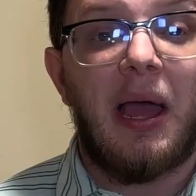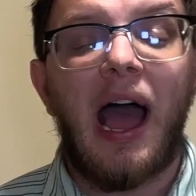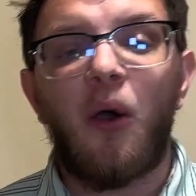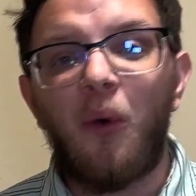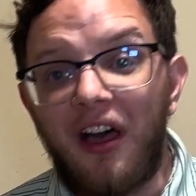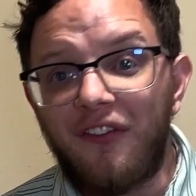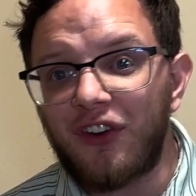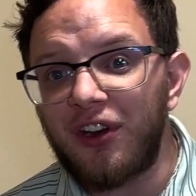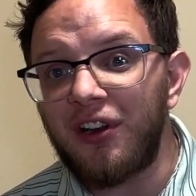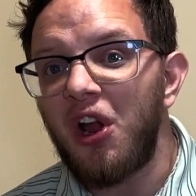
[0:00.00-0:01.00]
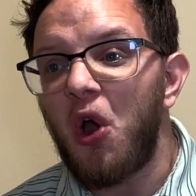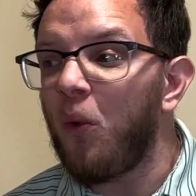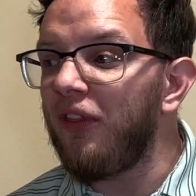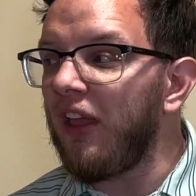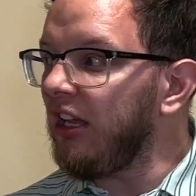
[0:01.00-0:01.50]
However,
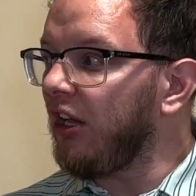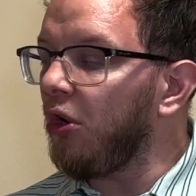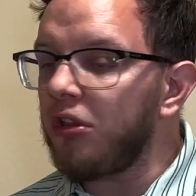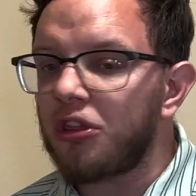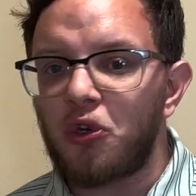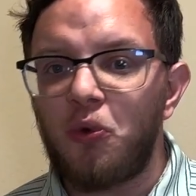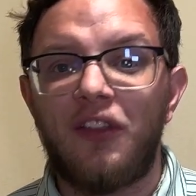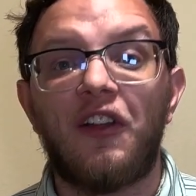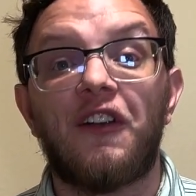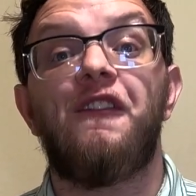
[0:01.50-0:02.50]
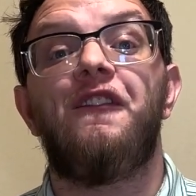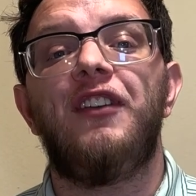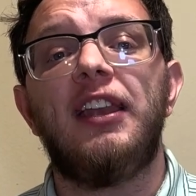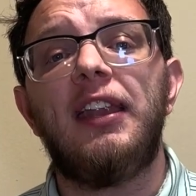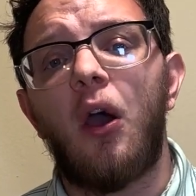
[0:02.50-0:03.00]
when they go through and they're
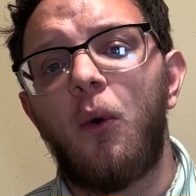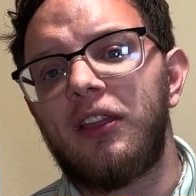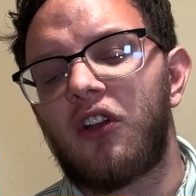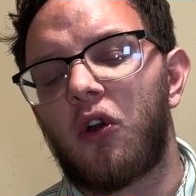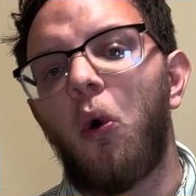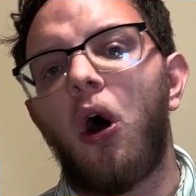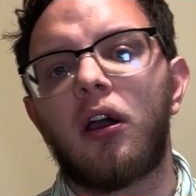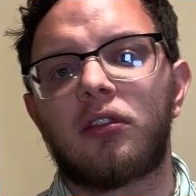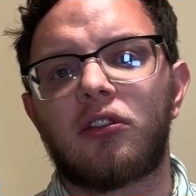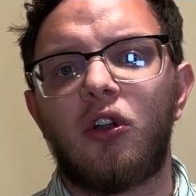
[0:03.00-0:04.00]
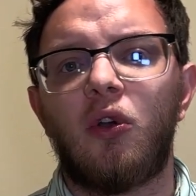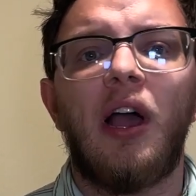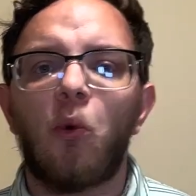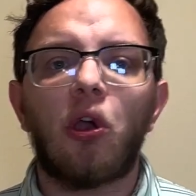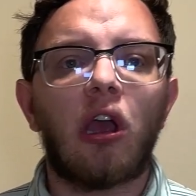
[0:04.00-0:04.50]
videoing their
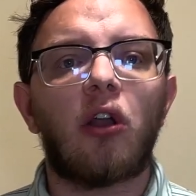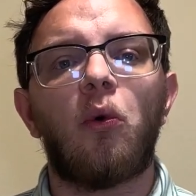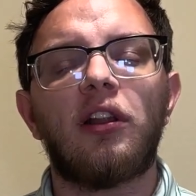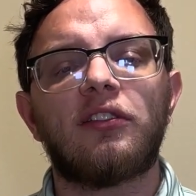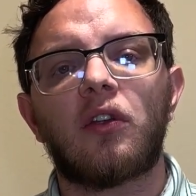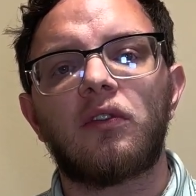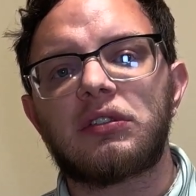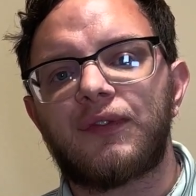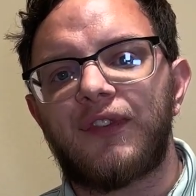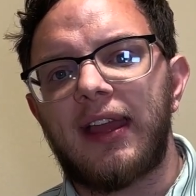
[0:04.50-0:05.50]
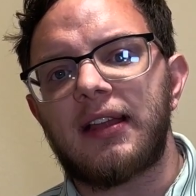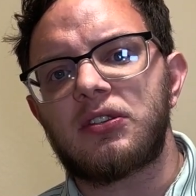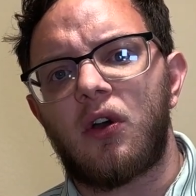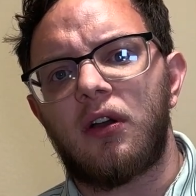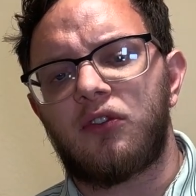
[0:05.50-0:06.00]
walkthrough, we're going to want to turn those fans
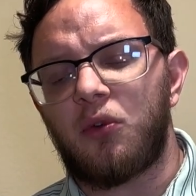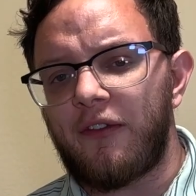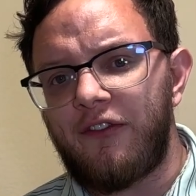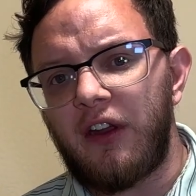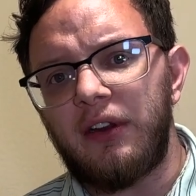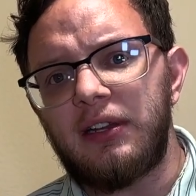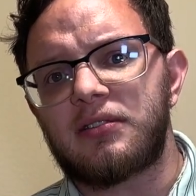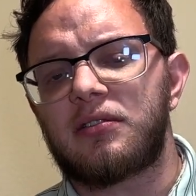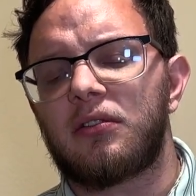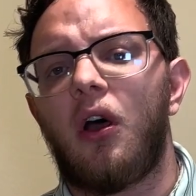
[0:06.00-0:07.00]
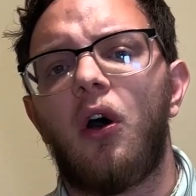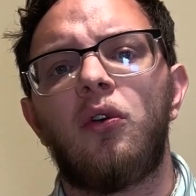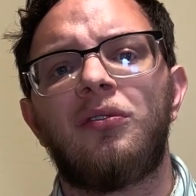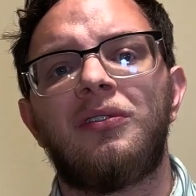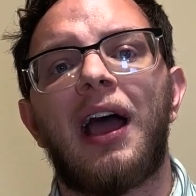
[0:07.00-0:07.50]
on to a very slow,
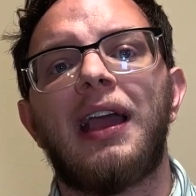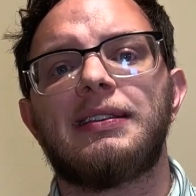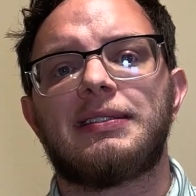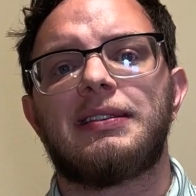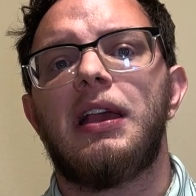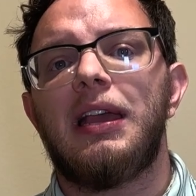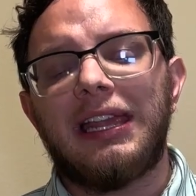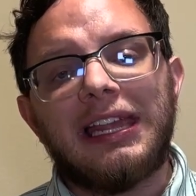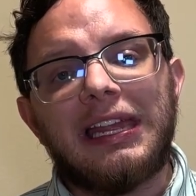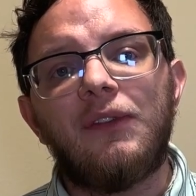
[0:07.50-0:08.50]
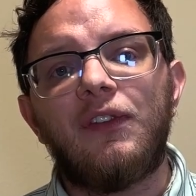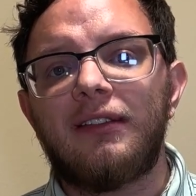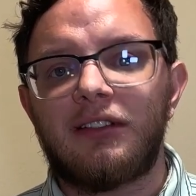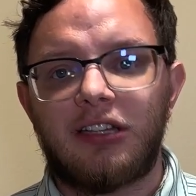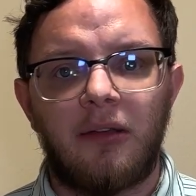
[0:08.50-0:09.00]
nice
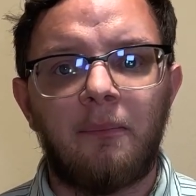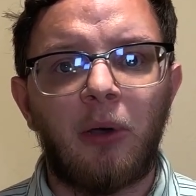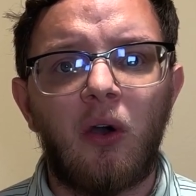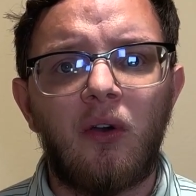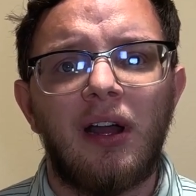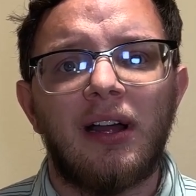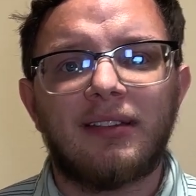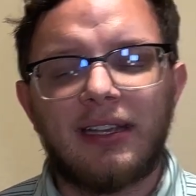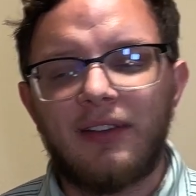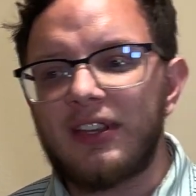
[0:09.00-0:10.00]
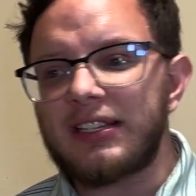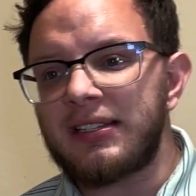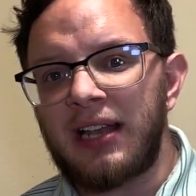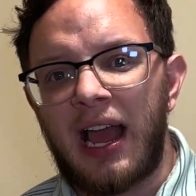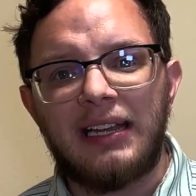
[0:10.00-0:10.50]
even tempo to give
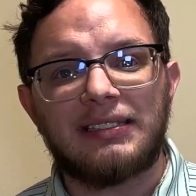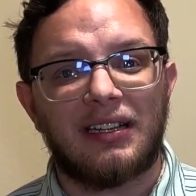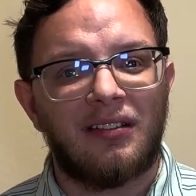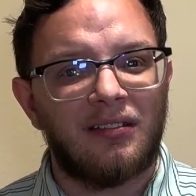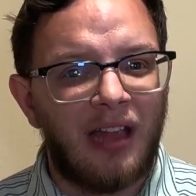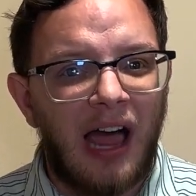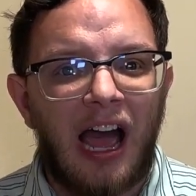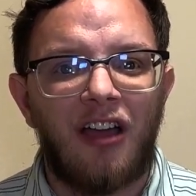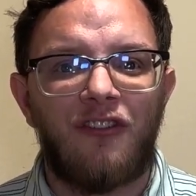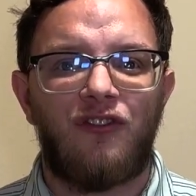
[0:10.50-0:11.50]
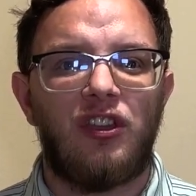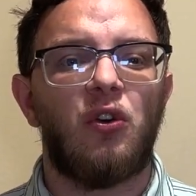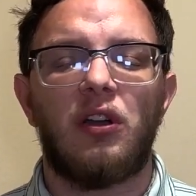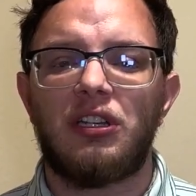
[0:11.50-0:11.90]
this nice alive feel.